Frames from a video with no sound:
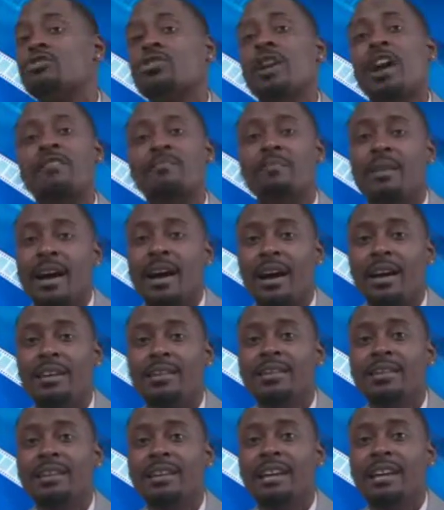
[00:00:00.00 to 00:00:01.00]
drive by.
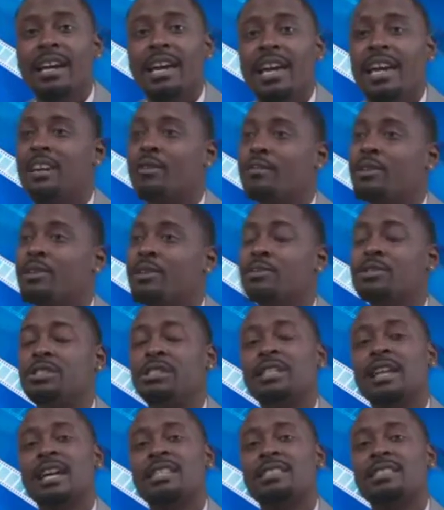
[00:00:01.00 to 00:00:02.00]
It could be you
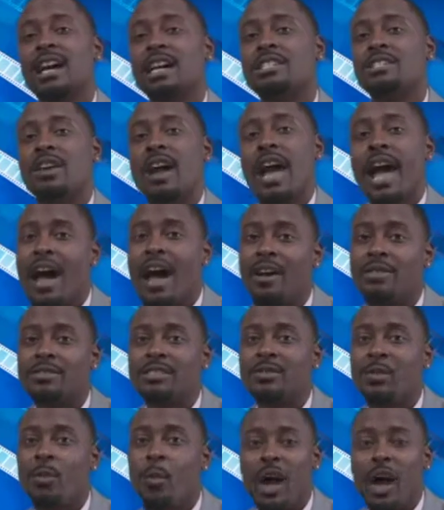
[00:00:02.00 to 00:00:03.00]
sitting outside your
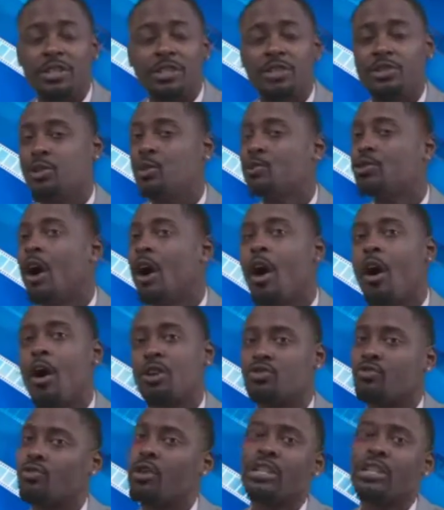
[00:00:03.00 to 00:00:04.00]
house watching two
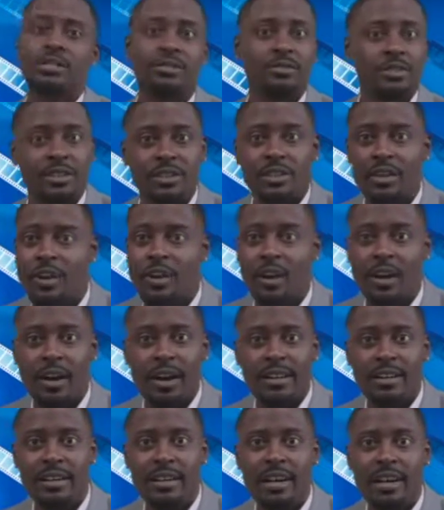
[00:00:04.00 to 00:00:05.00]
dogs wrestle in the
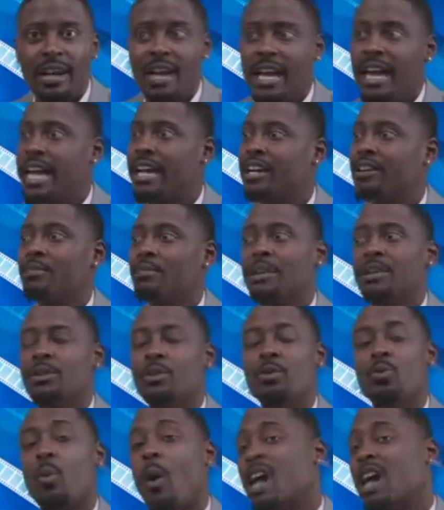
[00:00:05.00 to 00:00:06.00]
yard. It could be
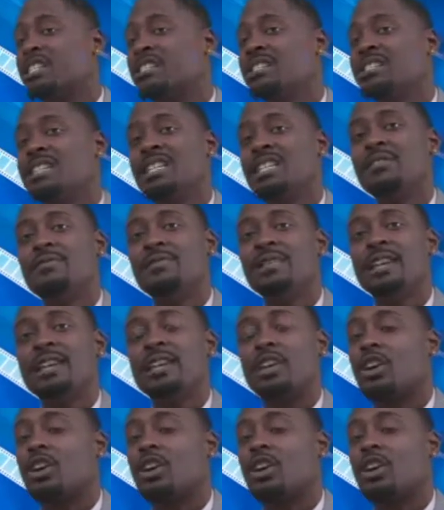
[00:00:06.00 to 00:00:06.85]
you watching TV and a